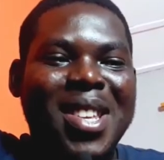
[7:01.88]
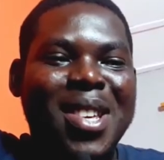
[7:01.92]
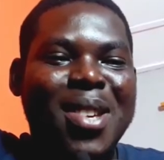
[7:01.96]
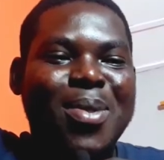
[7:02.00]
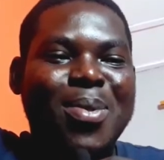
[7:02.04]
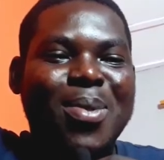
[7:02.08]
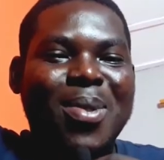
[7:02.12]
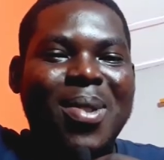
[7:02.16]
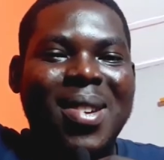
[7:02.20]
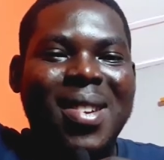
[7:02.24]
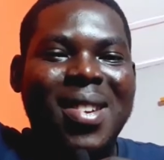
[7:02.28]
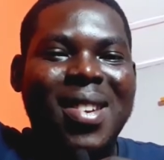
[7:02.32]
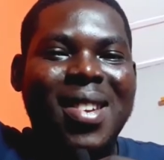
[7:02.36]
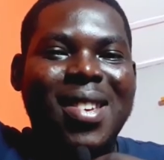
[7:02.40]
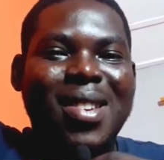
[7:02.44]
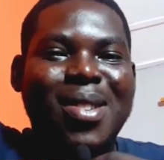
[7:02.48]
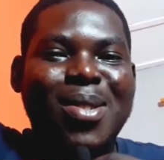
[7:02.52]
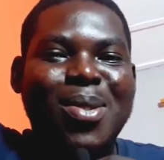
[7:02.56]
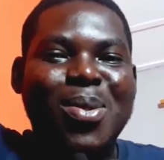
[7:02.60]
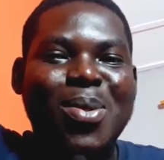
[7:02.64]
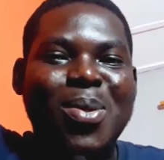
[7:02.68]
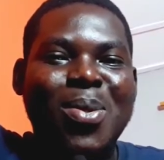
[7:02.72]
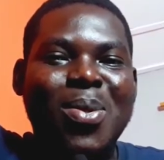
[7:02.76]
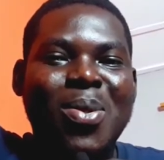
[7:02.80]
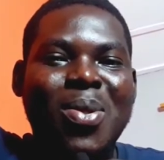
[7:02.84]
it is what
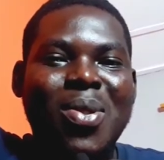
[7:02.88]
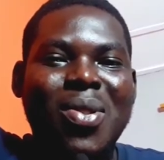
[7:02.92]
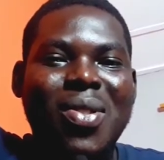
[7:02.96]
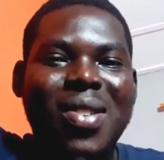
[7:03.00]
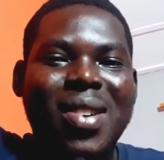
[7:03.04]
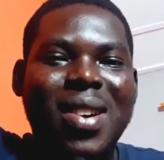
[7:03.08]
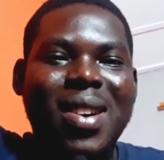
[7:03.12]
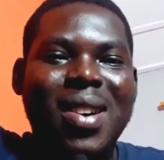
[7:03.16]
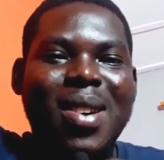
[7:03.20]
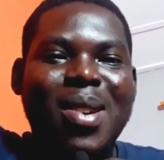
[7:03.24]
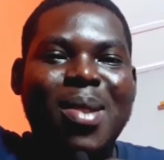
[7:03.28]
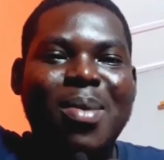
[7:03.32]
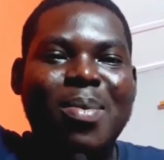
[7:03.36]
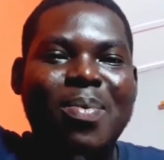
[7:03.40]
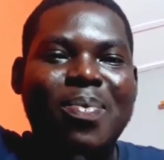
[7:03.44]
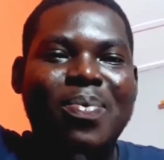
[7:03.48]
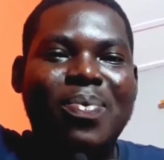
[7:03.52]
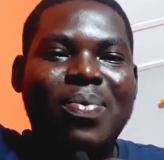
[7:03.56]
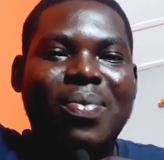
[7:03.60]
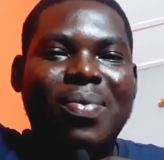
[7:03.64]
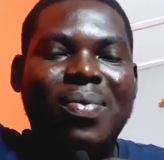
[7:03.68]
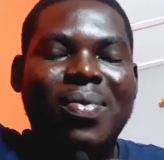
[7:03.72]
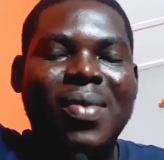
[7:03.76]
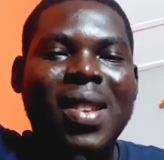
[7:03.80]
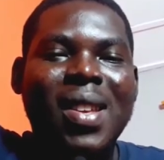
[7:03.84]
it is. So
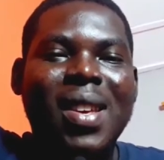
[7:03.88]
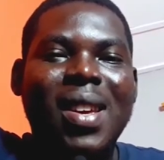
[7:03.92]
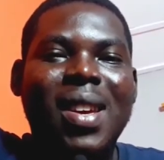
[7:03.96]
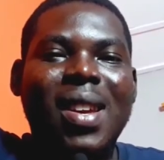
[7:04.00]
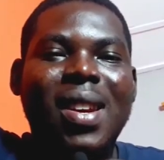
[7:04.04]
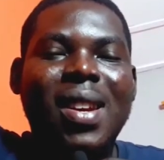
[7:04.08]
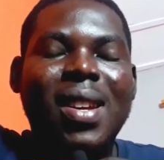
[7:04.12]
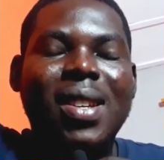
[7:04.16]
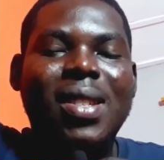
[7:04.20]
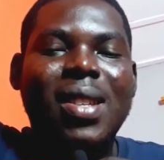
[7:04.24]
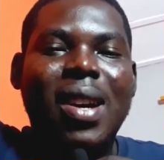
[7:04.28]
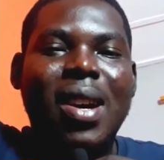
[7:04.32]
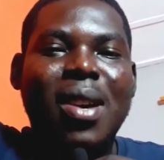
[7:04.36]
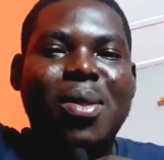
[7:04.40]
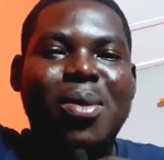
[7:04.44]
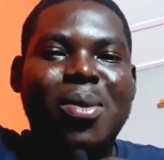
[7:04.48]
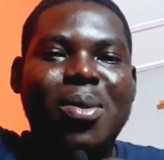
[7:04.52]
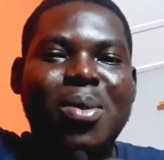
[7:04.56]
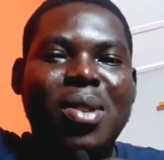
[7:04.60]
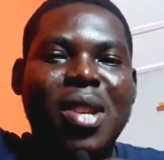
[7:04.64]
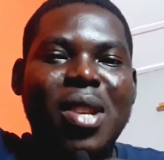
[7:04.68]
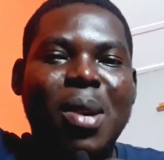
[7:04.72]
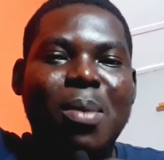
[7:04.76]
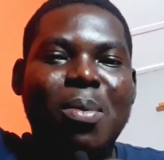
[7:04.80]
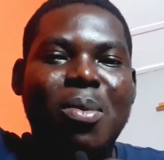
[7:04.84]
later
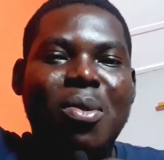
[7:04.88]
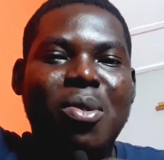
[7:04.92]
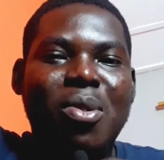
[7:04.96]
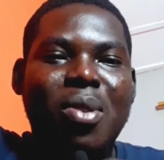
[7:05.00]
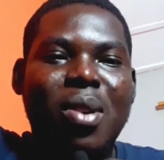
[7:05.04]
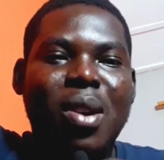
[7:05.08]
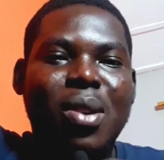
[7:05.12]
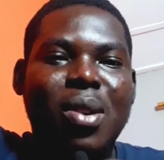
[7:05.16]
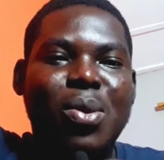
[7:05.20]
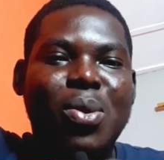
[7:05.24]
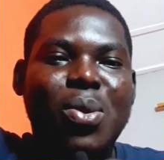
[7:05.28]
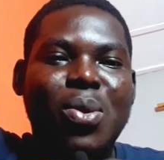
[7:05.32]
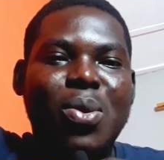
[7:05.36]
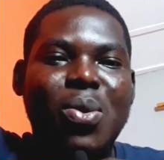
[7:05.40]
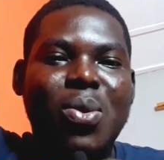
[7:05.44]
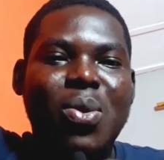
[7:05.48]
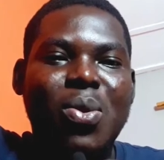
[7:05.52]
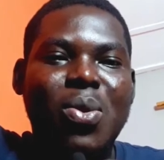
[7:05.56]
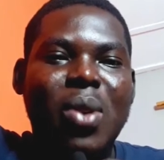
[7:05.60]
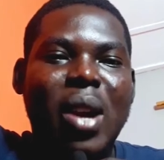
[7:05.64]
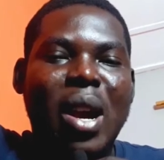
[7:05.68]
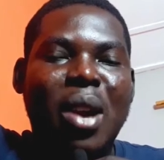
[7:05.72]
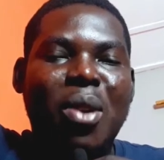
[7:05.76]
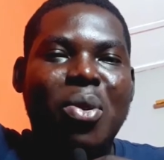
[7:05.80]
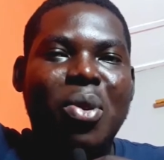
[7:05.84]
I took Deborah
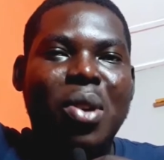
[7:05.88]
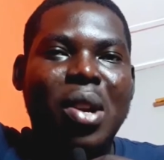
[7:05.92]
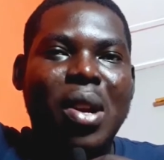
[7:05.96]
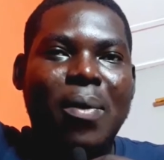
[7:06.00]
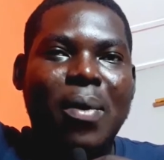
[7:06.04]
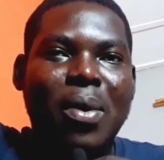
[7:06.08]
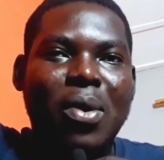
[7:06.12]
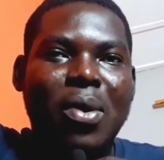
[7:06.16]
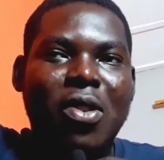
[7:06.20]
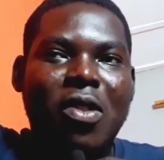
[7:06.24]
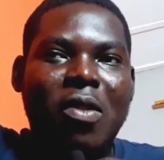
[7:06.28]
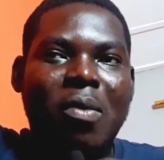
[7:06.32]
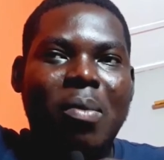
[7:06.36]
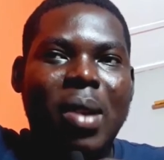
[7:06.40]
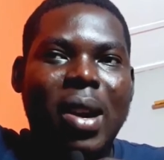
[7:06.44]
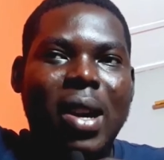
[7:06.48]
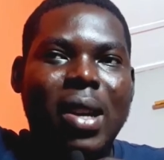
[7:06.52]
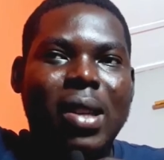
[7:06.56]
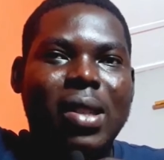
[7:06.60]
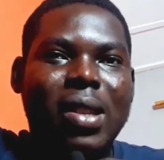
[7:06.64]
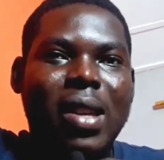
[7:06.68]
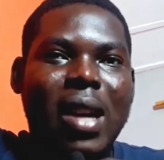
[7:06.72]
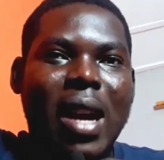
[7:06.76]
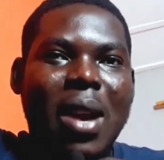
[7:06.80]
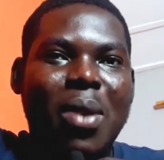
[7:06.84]
to, I called a friend
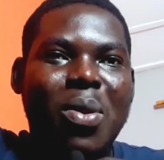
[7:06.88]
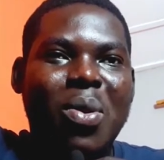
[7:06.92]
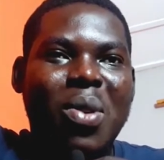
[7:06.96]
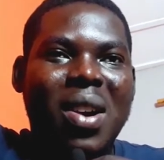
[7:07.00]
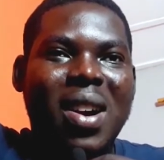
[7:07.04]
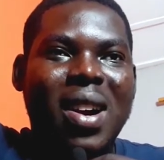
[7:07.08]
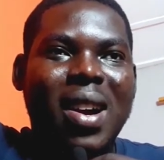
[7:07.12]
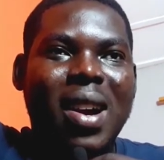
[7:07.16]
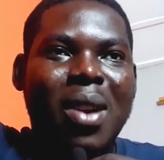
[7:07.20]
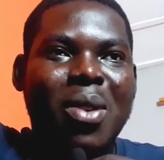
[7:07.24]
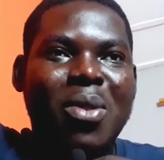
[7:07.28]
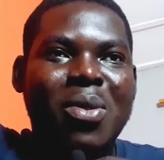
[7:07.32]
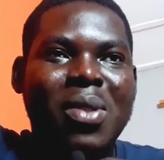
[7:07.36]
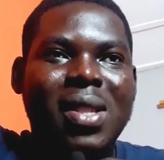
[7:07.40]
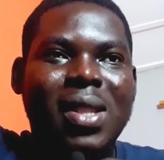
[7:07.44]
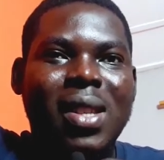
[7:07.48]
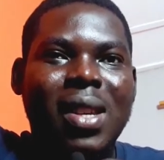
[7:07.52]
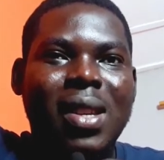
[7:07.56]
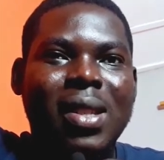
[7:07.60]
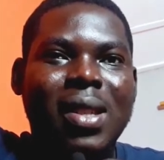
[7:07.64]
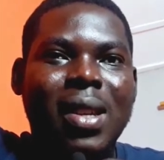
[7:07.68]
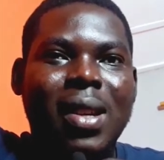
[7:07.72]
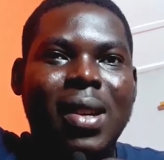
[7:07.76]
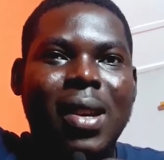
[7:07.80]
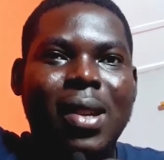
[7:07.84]
of mine, Skywalker,
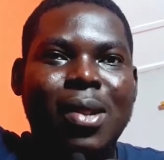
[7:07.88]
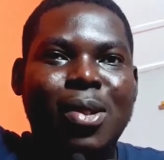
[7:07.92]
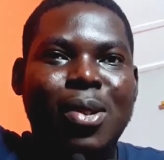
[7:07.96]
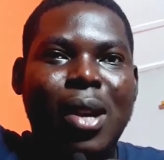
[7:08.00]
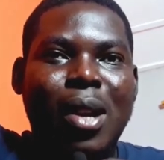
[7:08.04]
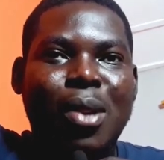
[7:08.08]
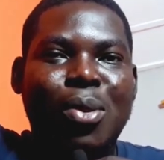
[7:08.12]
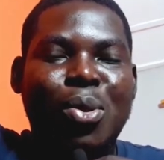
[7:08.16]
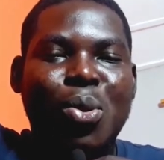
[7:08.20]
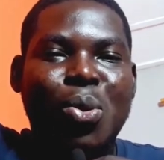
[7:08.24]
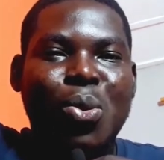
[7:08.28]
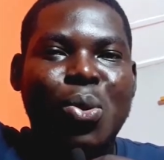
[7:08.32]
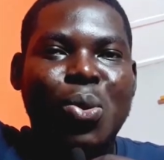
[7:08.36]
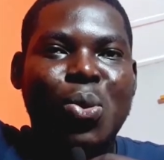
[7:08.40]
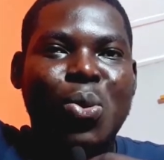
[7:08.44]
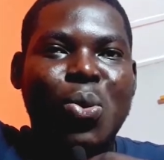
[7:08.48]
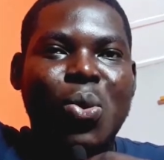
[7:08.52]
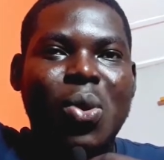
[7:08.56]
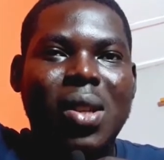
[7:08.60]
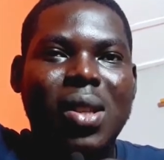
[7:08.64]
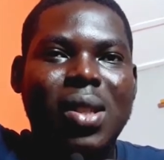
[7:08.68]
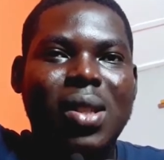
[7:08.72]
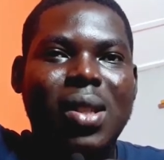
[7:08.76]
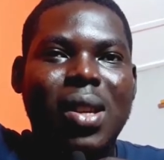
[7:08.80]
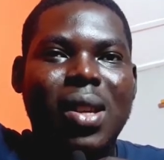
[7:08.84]
who stays at
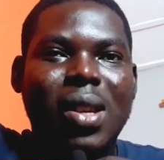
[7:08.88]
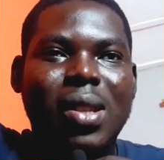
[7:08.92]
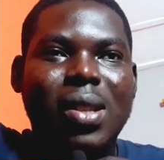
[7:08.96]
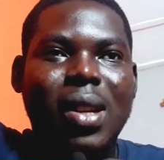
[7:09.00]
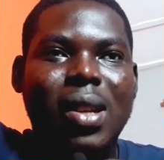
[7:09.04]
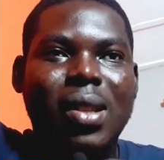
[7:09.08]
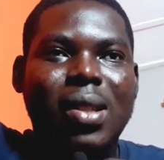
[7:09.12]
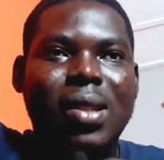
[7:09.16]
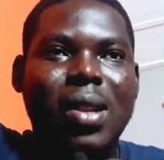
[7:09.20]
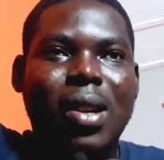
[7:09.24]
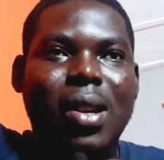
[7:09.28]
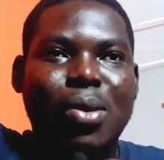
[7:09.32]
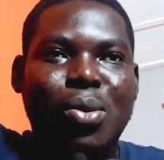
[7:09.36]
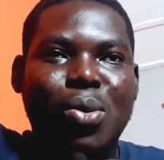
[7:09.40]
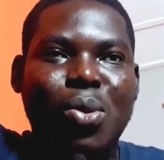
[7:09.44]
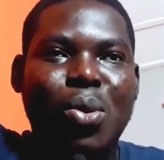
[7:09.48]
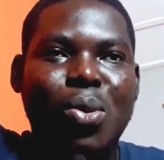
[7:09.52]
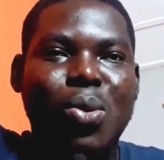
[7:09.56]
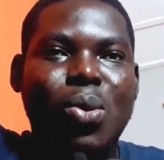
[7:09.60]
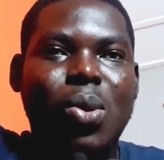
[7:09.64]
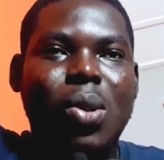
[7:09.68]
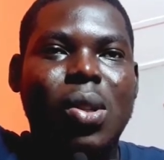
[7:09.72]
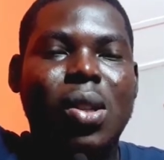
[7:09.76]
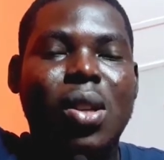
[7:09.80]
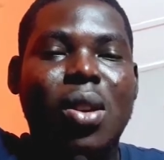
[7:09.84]
Atunsu. He stays at
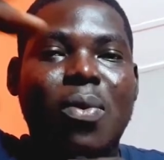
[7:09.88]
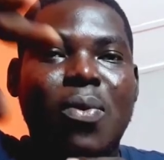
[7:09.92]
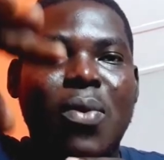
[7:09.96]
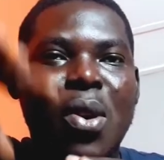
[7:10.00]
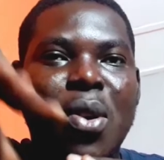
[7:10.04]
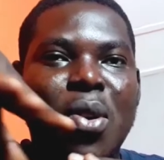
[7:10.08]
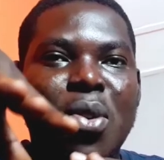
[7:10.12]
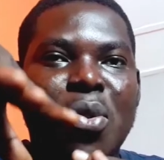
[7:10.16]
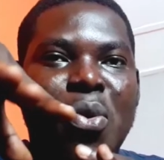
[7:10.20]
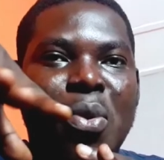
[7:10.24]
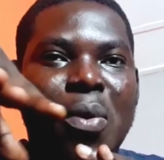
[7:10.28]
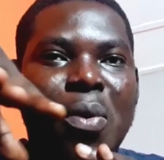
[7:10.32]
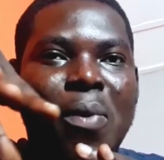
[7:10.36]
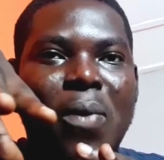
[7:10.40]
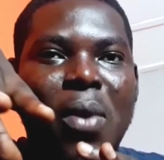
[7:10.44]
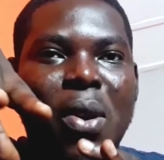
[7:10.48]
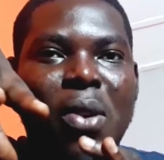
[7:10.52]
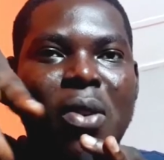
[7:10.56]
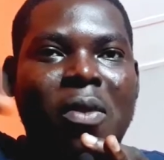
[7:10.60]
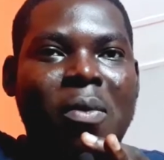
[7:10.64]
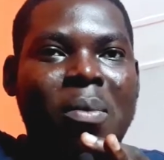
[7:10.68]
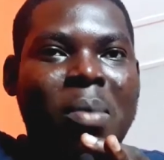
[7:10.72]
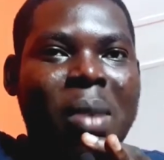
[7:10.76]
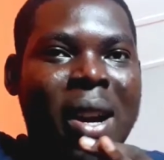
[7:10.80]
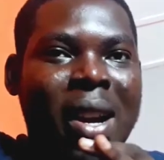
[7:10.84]
Atunsu. He's a very
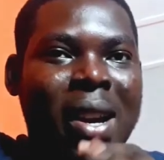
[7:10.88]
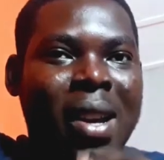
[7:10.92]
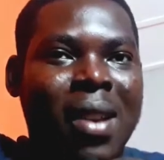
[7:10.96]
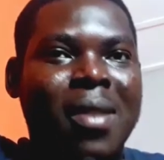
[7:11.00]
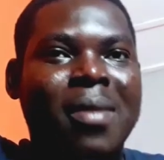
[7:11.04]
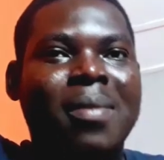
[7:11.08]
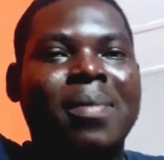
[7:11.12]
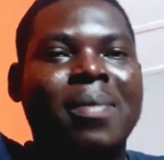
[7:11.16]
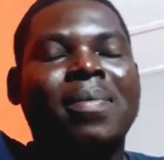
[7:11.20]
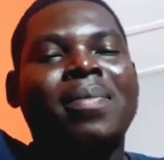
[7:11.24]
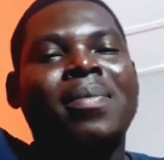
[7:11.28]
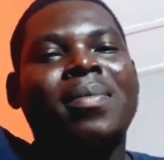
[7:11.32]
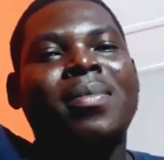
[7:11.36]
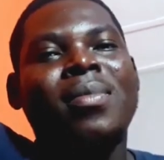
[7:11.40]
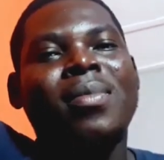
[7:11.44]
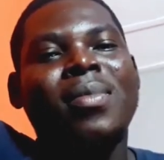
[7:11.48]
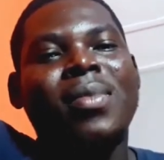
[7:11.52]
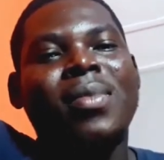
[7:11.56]
good friend of mine,